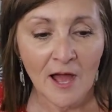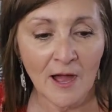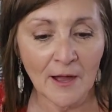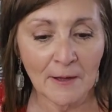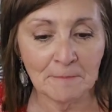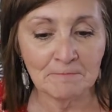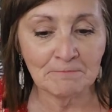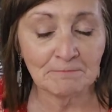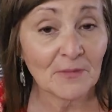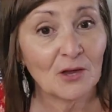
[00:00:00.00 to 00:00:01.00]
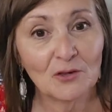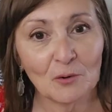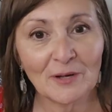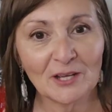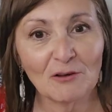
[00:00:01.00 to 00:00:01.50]
You
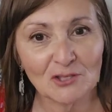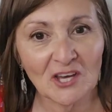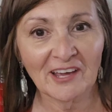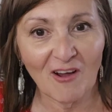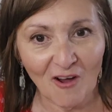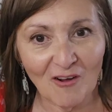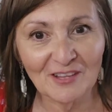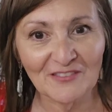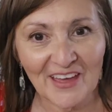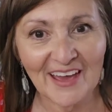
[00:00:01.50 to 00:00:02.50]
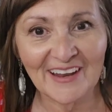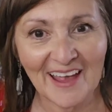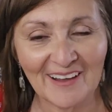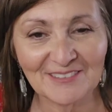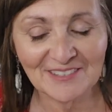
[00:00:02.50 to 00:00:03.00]
want to go check all of that out.